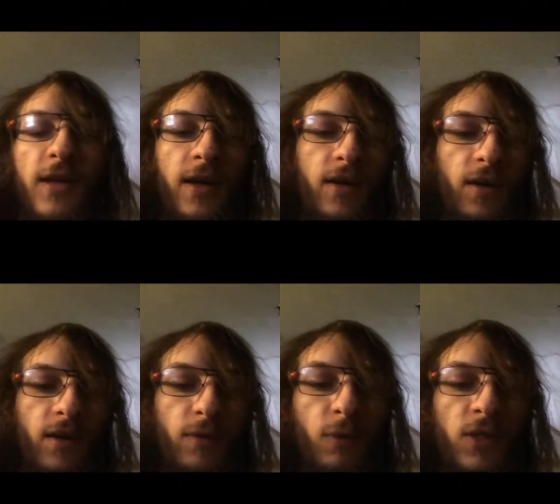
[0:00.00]
that
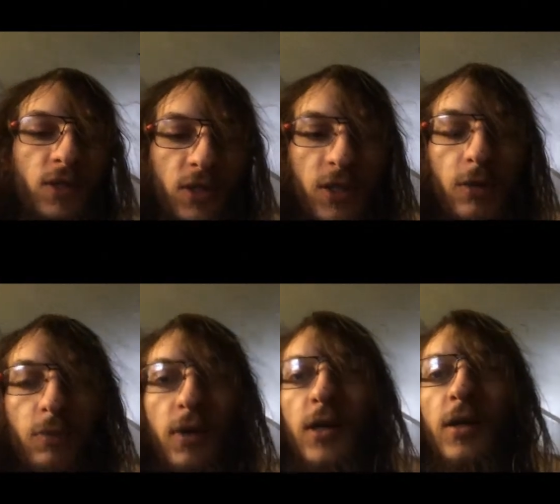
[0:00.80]
uh, one
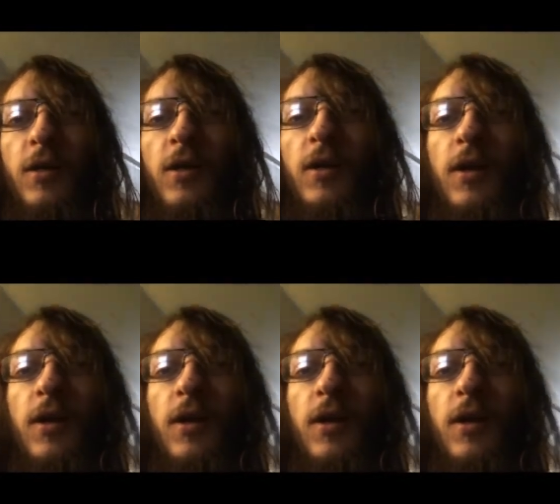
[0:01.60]
sheet where